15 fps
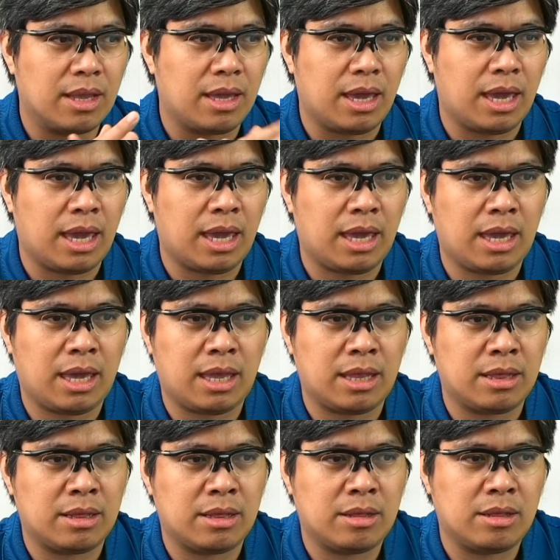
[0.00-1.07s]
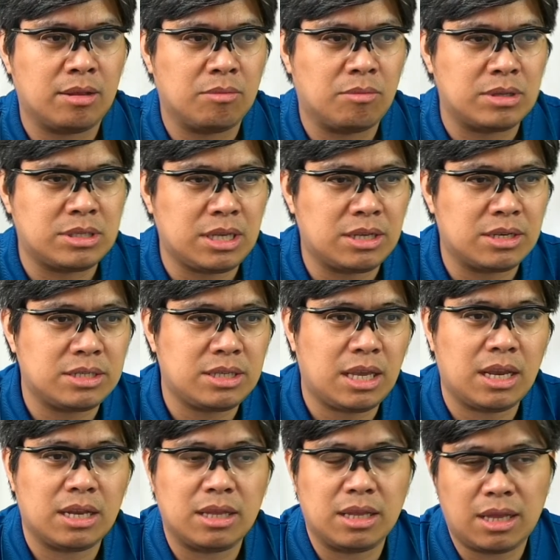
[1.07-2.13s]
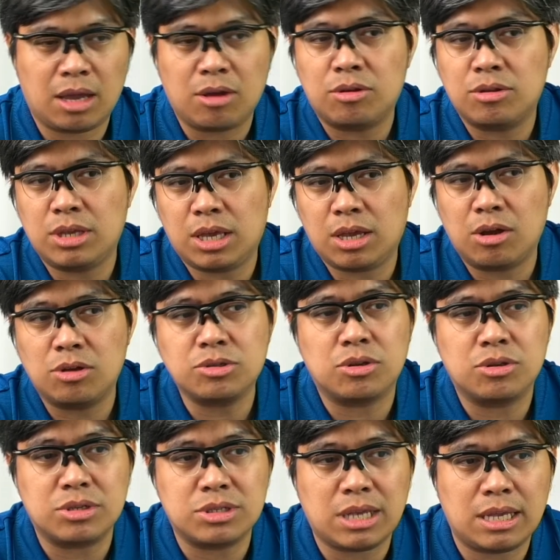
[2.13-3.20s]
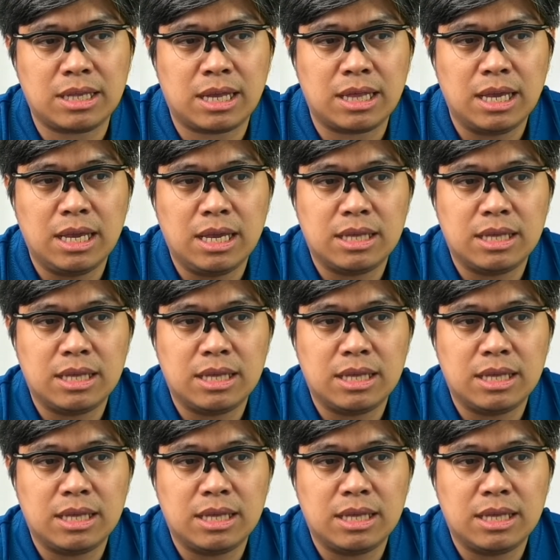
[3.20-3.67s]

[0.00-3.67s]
And what's interesting is he goes on to say that